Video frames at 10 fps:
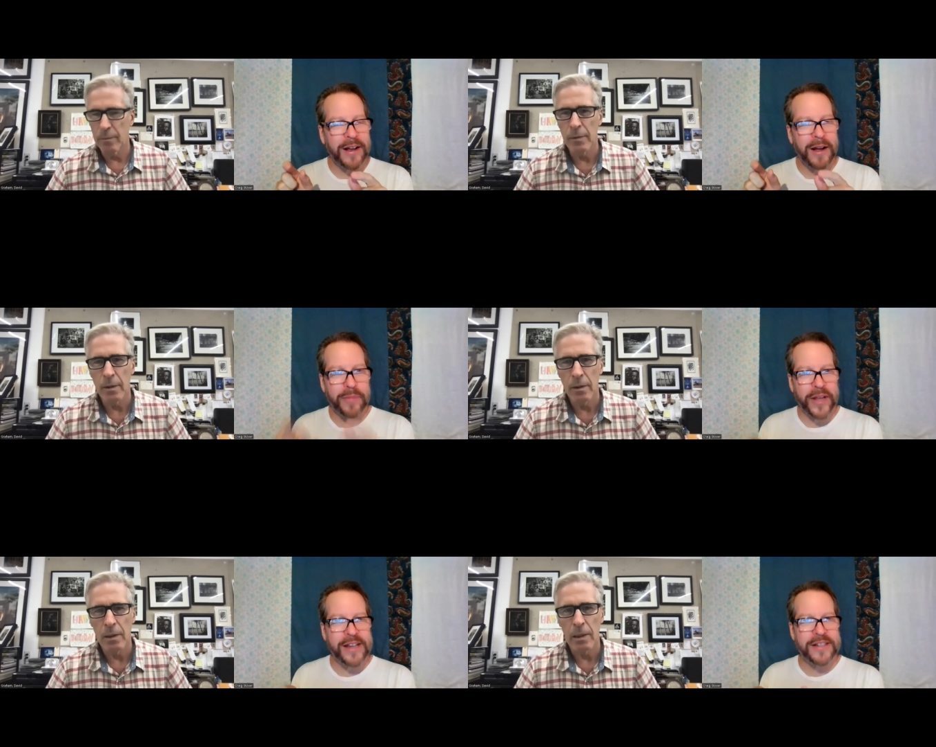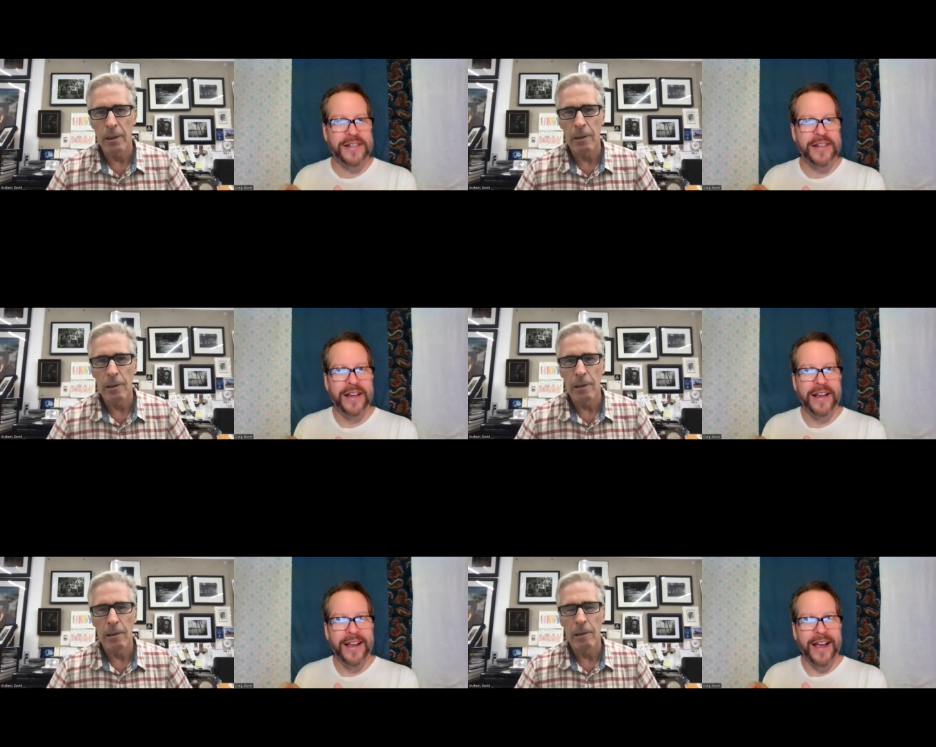Speaker 1: a, a place
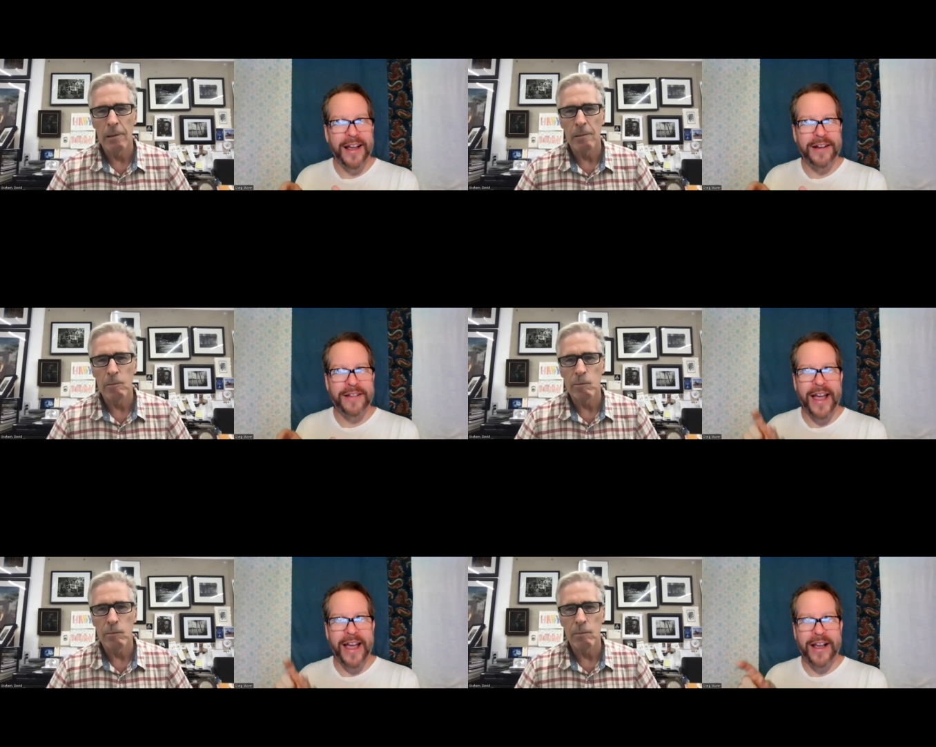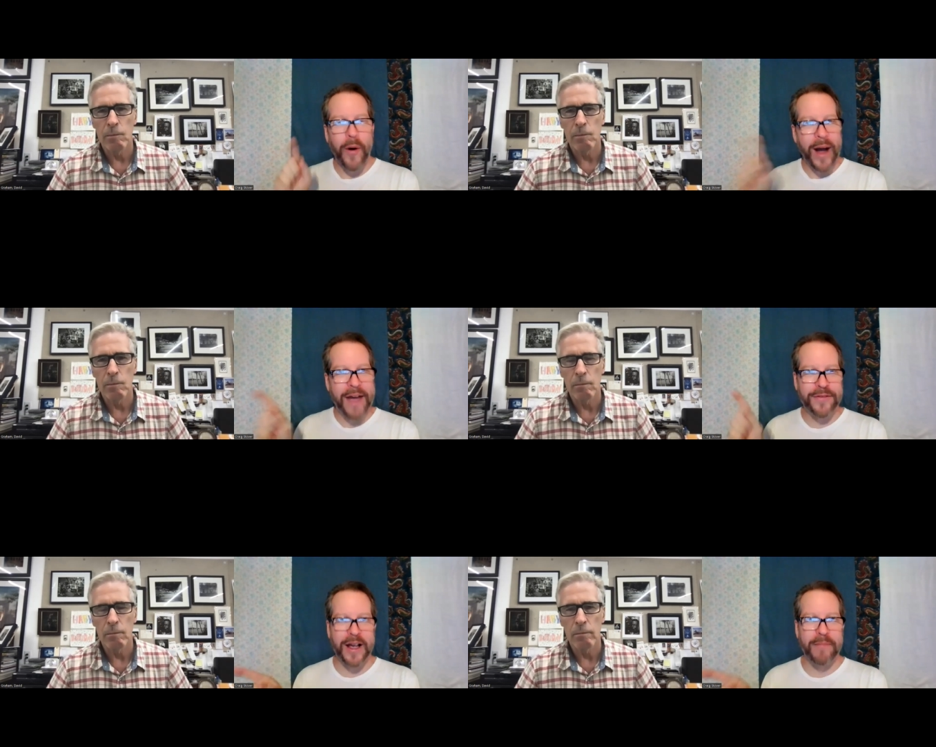and like oh i
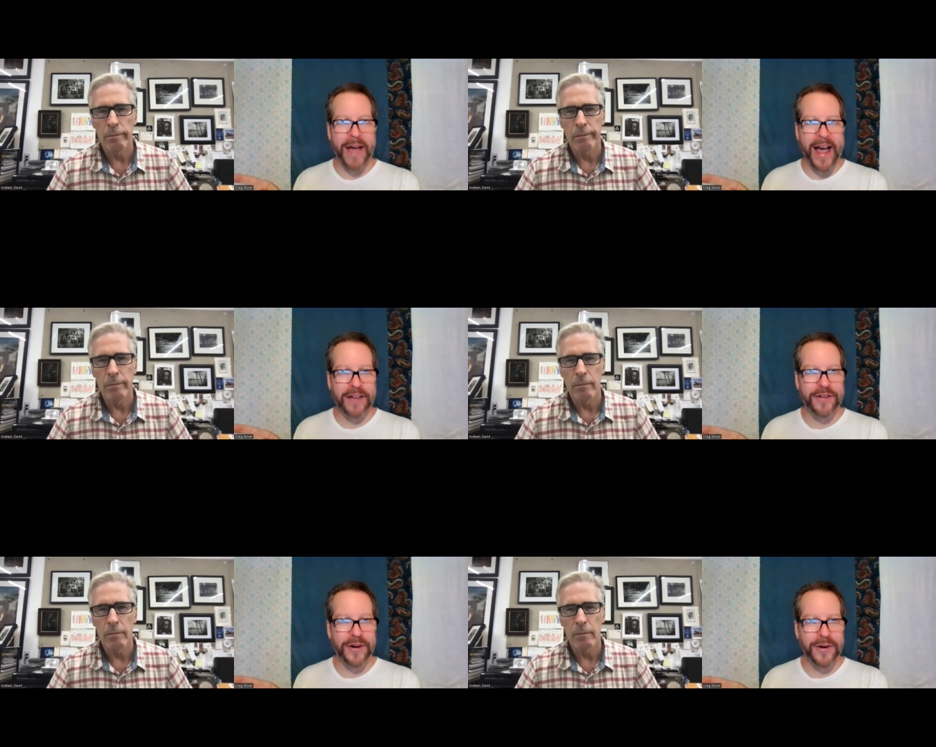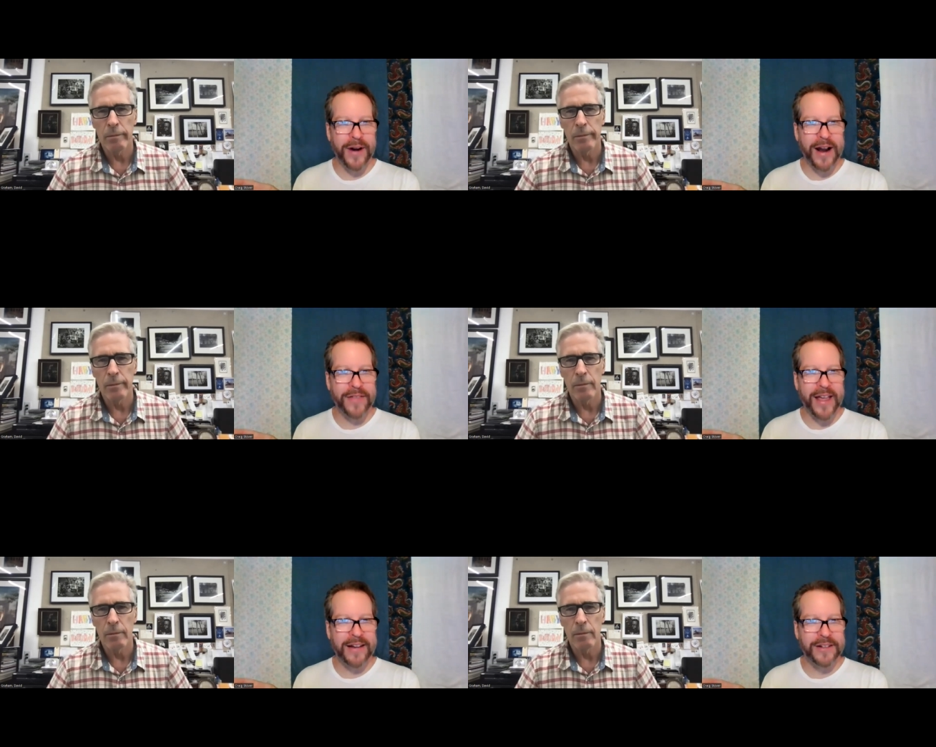have to come back and photograph
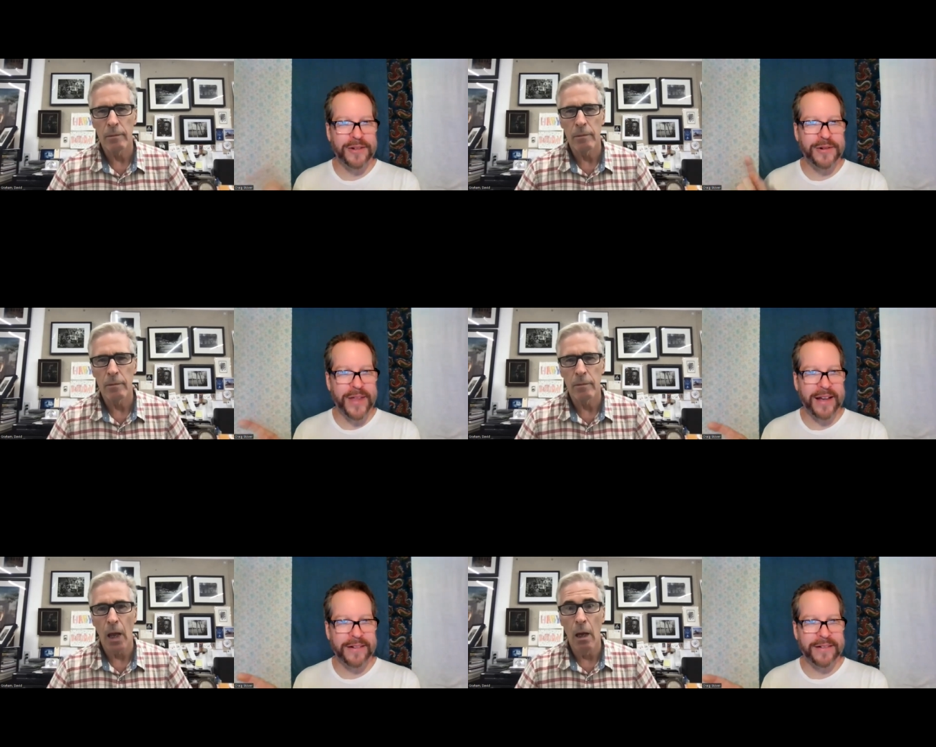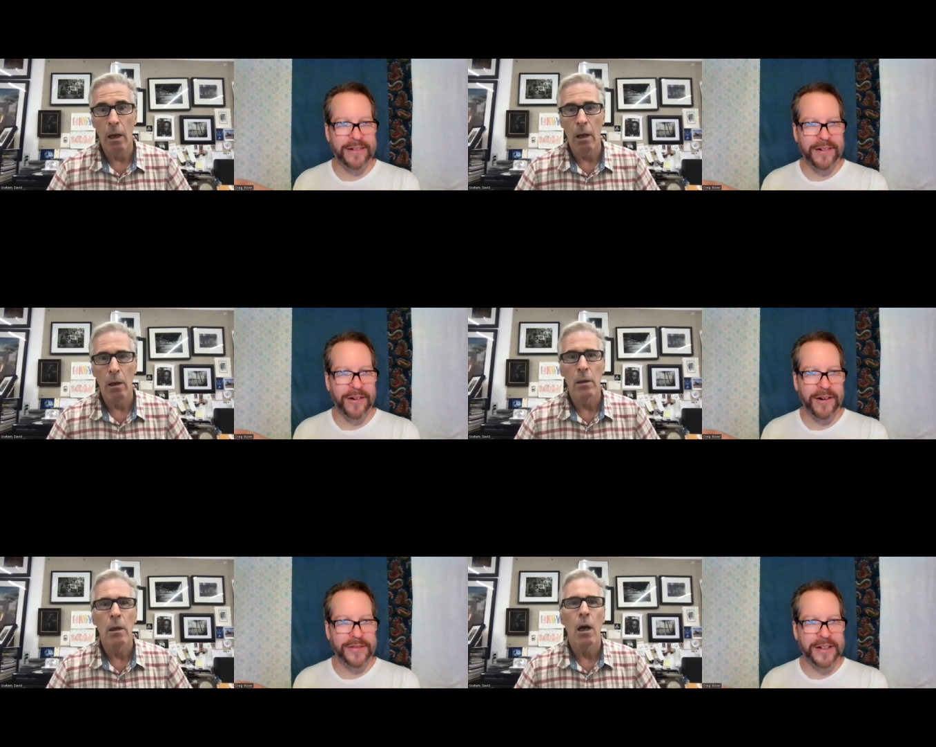that you do that
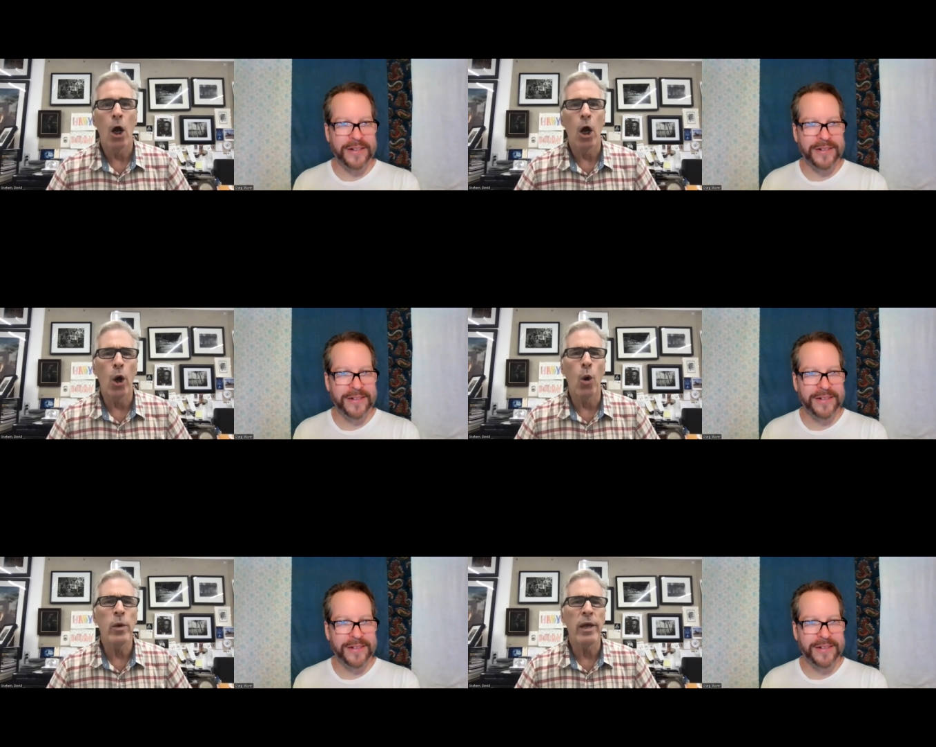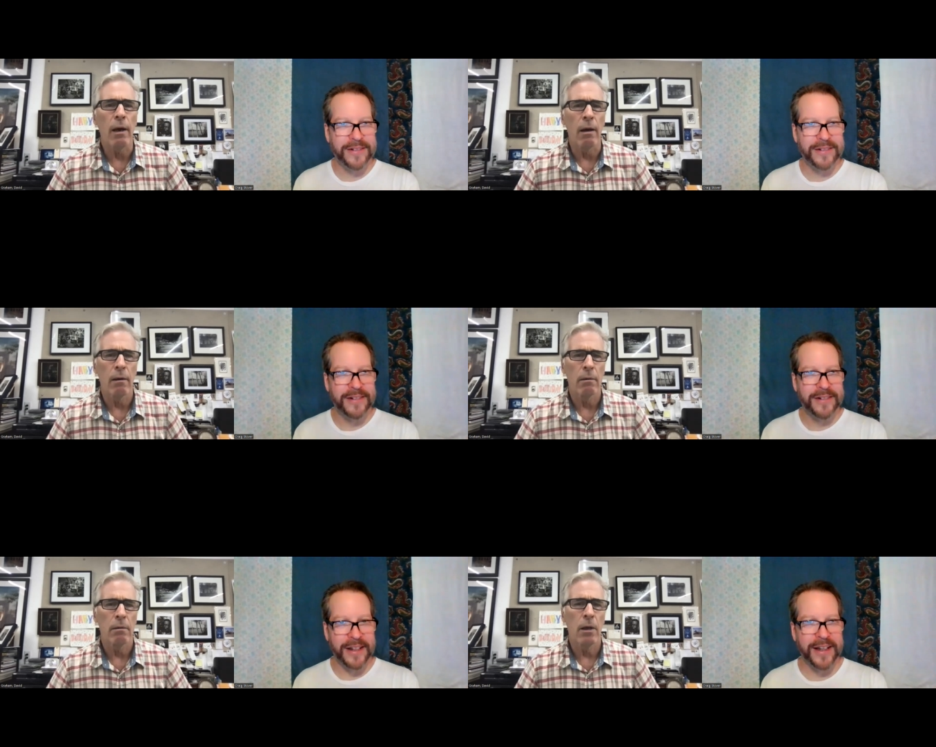often oh yeah
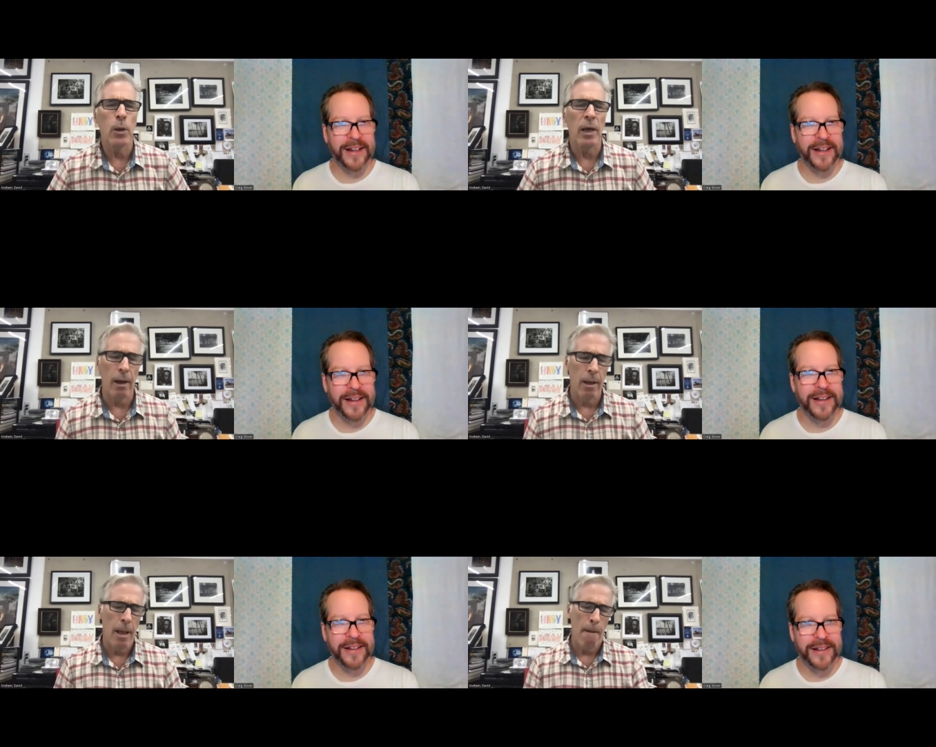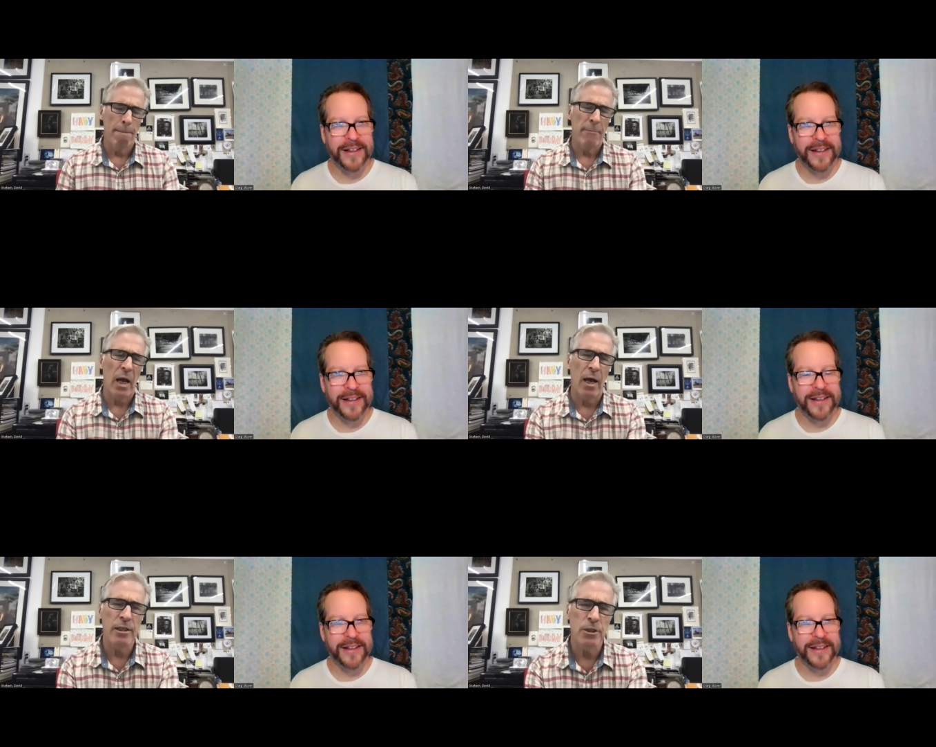
Speaker 2: oh yeah, yeah.
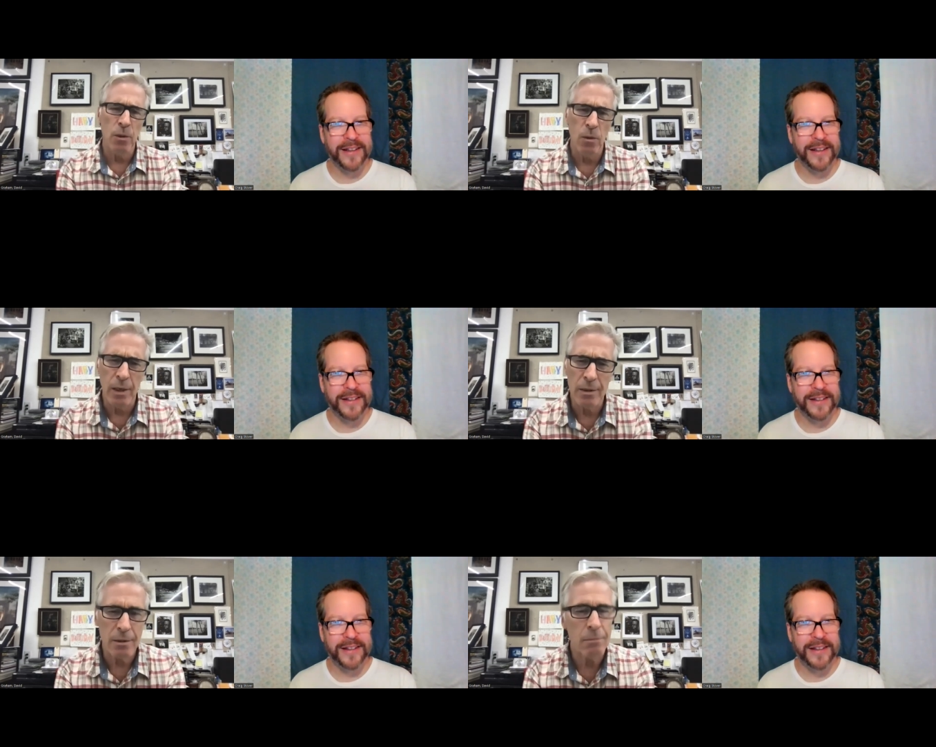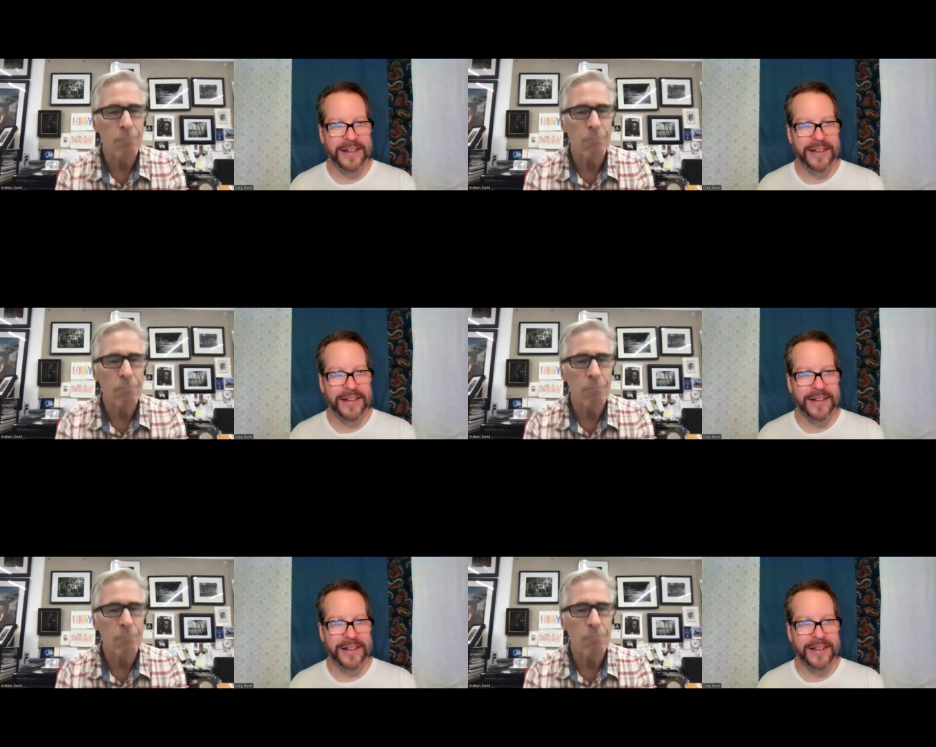i do it's